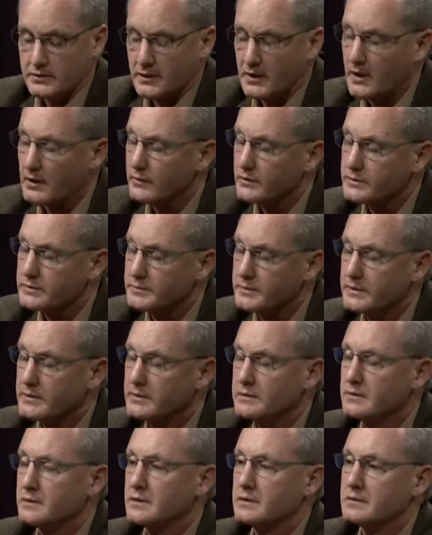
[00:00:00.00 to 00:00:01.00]

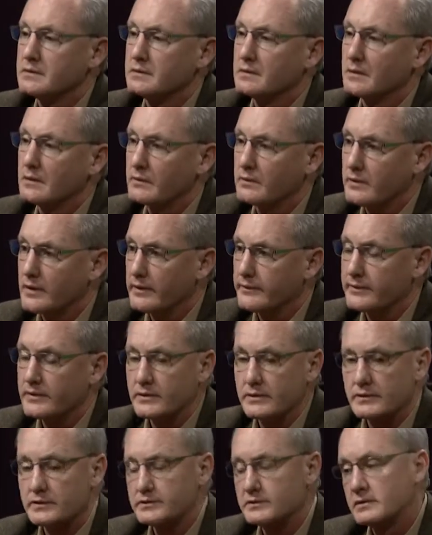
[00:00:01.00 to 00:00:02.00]
congressmen, you get to know
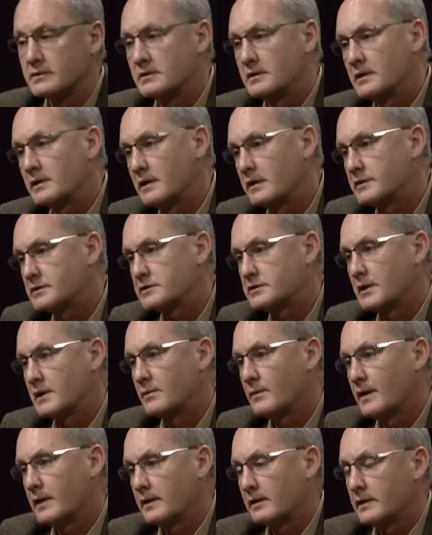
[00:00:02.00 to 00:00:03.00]
governors and other
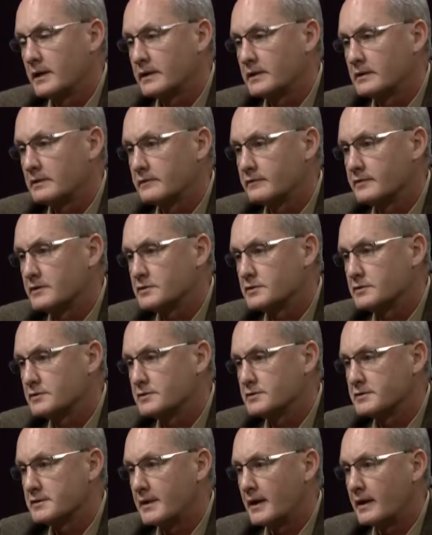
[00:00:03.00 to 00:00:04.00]
statewide elected
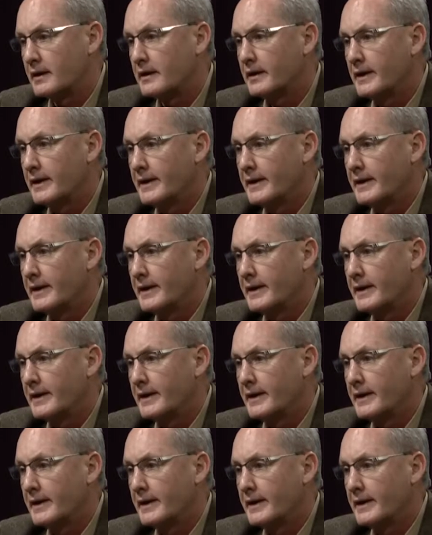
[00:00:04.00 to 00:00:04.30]
officials that